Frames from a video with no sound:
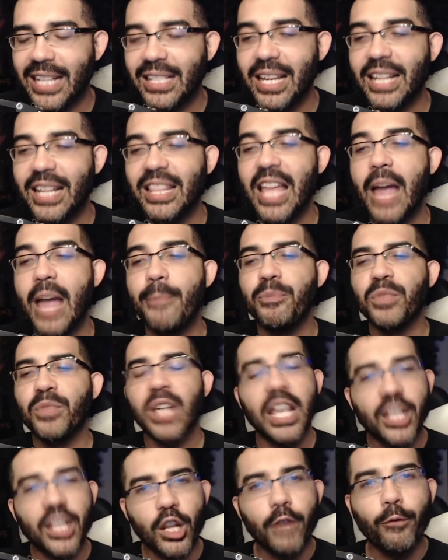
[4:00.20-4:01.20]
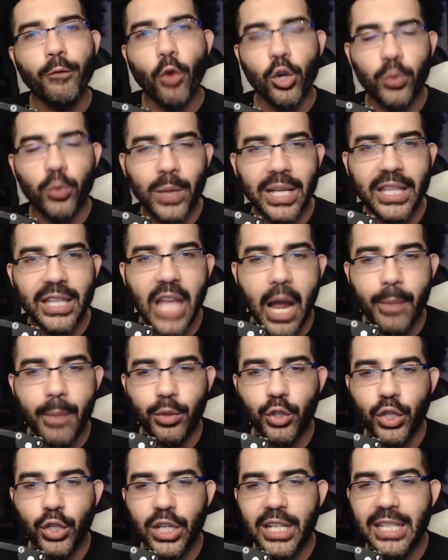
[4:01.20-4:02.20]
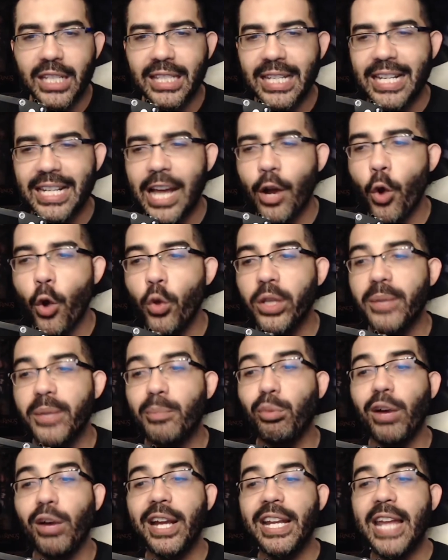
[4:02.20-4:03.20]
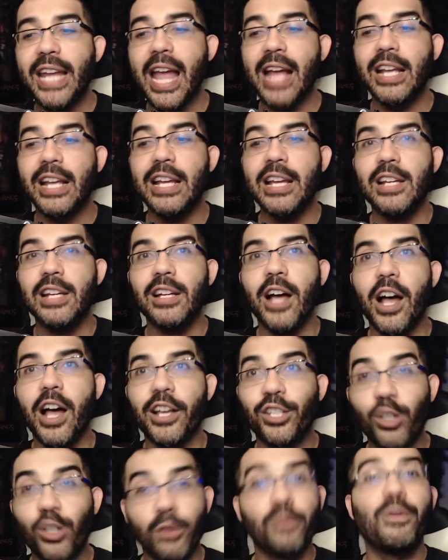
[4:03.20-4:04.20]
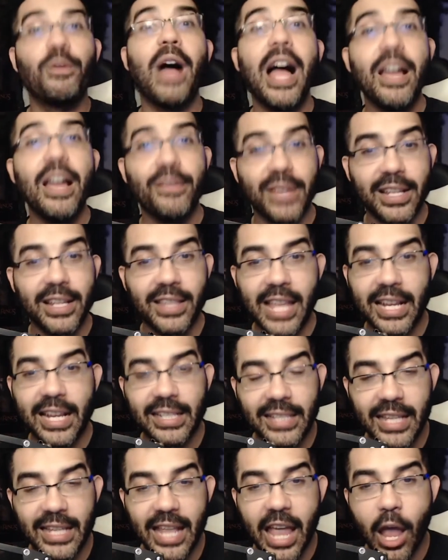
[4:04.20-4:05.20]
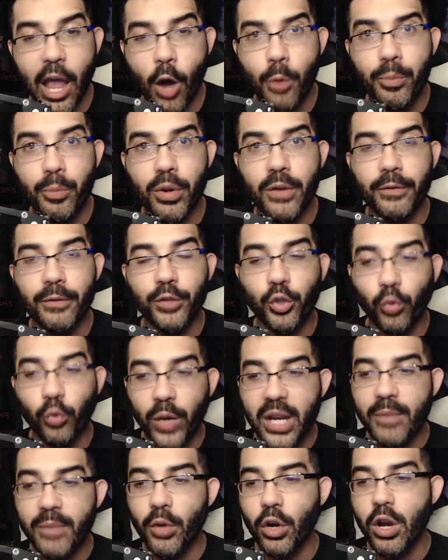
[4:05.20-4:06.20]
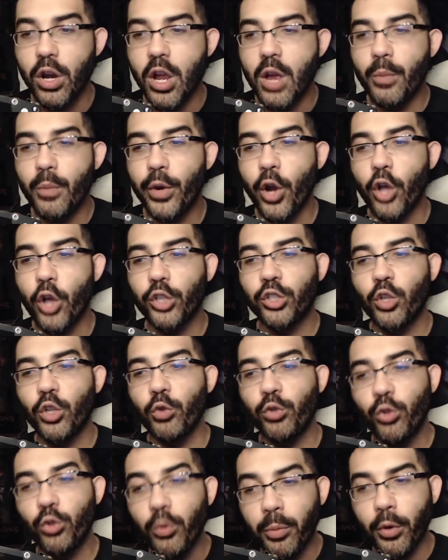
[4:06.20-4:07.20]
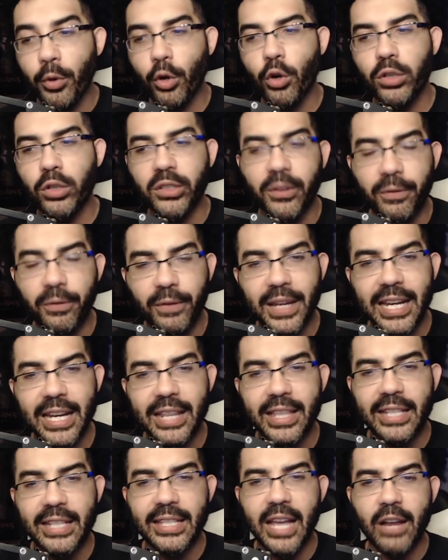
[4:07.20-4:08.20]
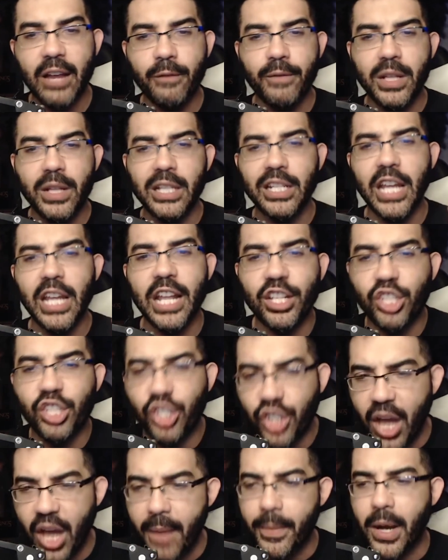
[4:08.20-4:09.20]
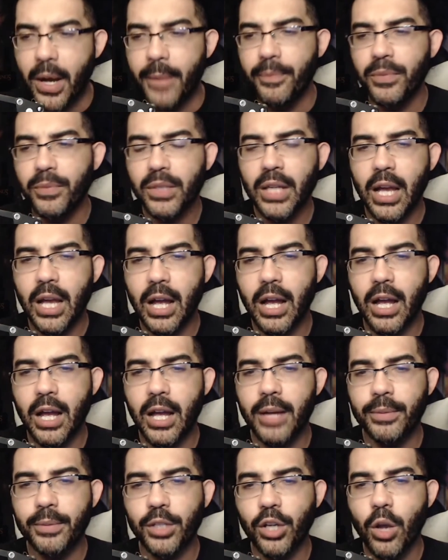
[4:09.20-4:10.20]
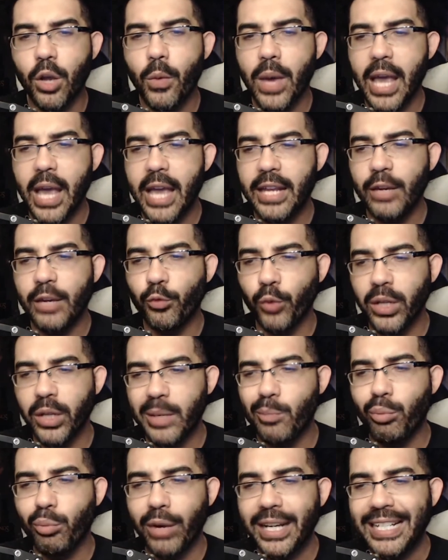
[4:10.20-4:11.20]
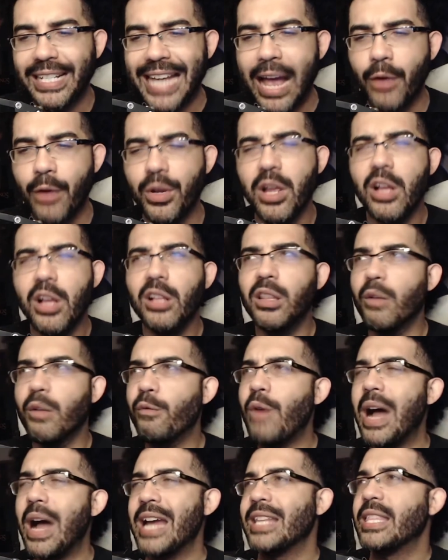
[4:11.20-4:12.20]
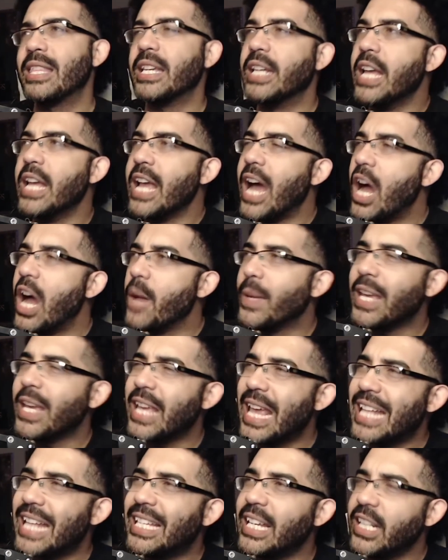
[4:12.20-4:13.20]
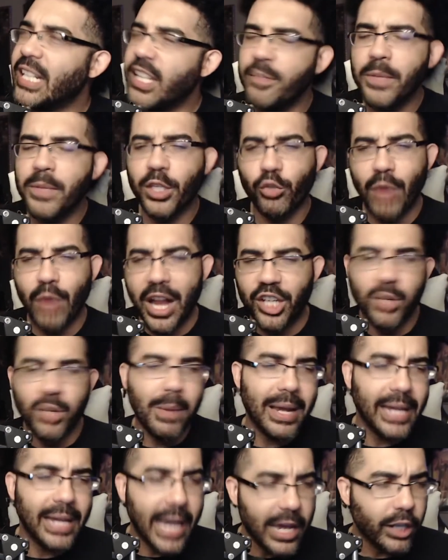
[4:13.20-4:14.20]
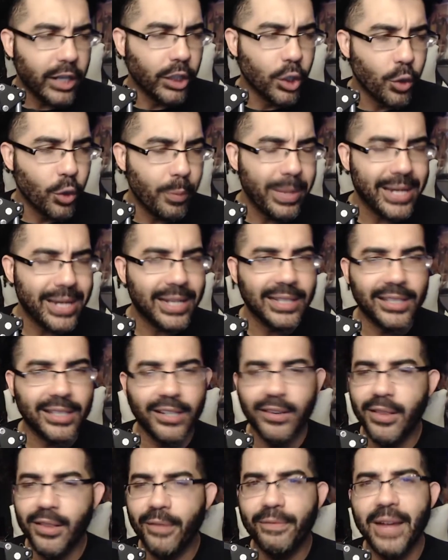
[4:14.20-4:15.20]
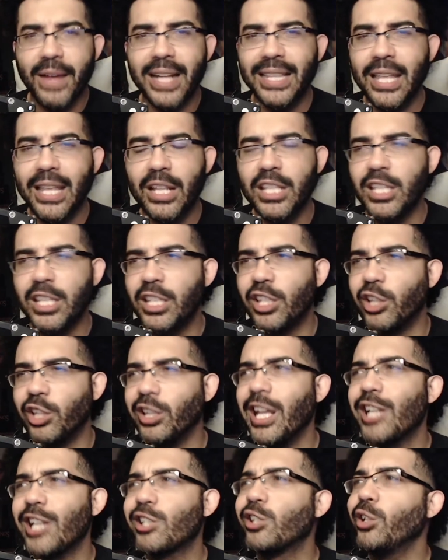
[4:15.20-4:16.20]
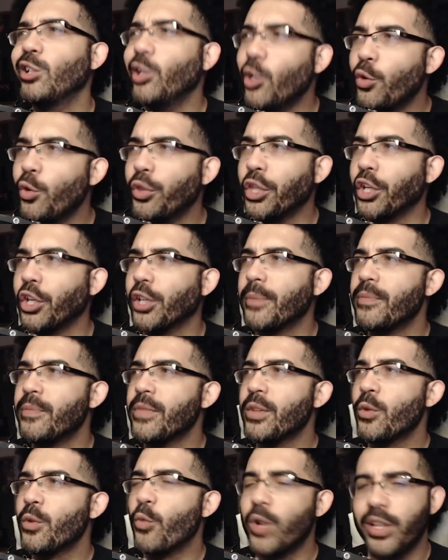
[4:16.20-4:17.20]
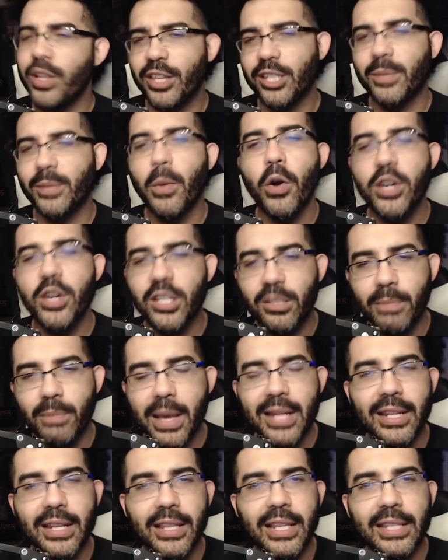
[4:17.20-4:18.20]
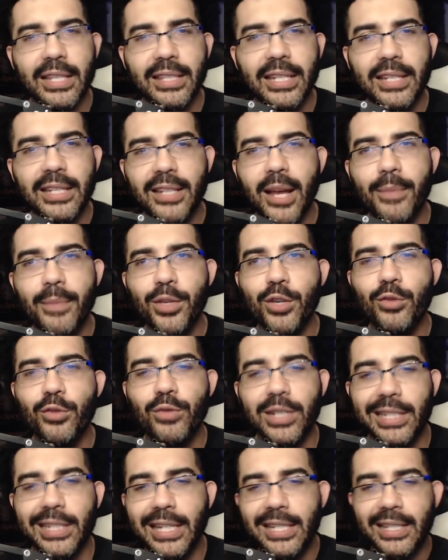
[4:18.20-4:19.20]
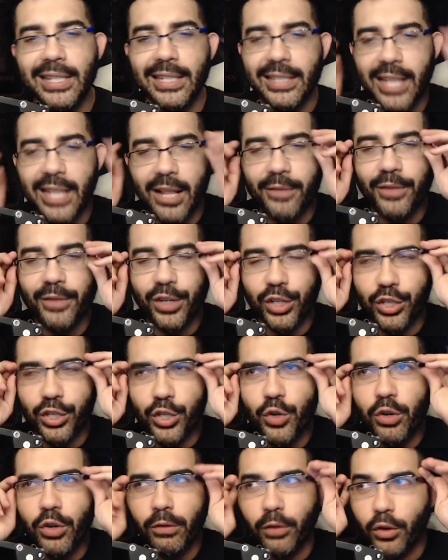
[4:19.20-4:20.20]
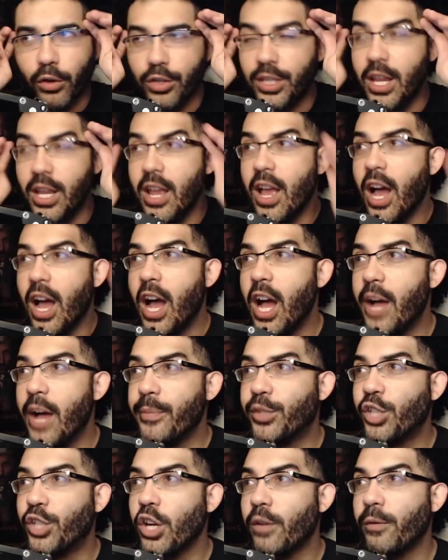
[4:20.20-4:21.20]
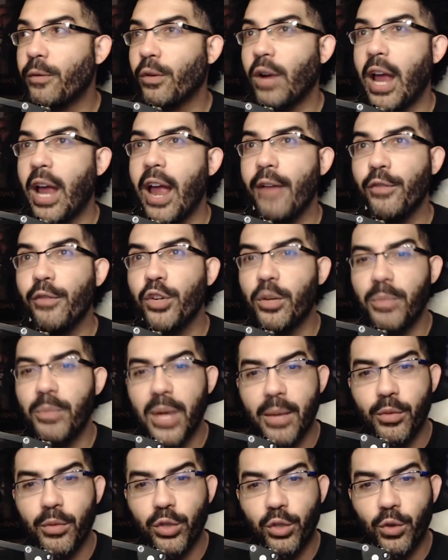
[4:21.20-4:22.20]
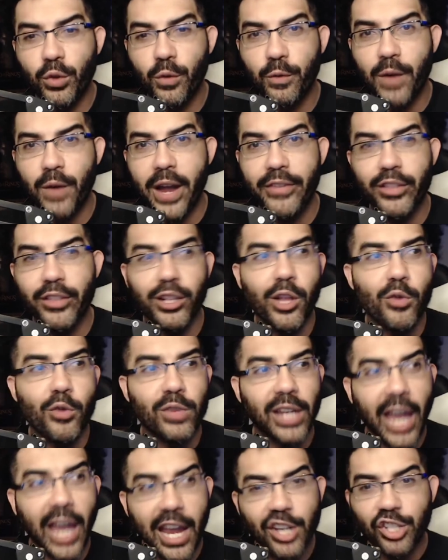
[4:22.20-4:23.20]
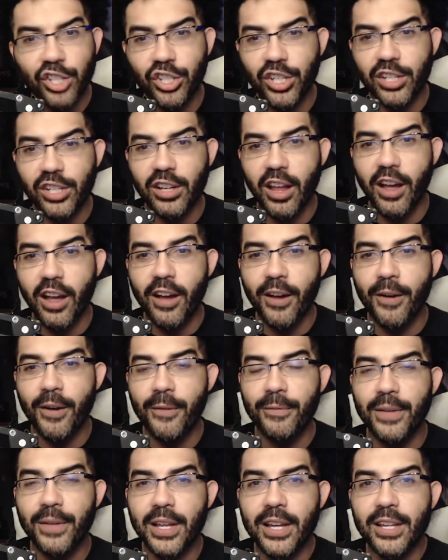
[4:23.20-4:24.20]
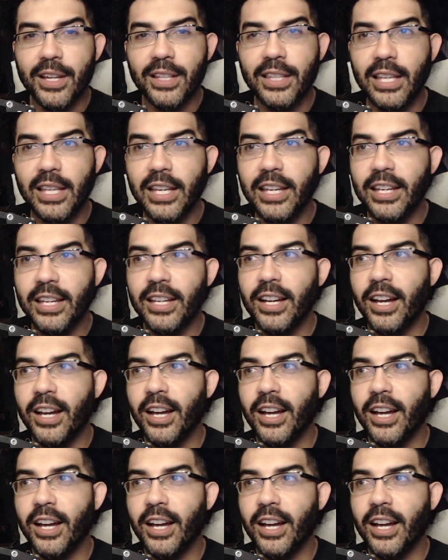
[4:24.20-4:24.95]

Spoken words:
like that. And then, of course, we get the opportunity to see not only Brainiac surviving thanks to the help of Dreamer, but also Supergirl defeating the tech villain and Gemma to go ahead and really bring down Leviathan. It did leave me scratching my head a little bit, considering the fact that Lex Luthor, one of the smartest men in the CW and DC television universe, took forever to be able to find the location of the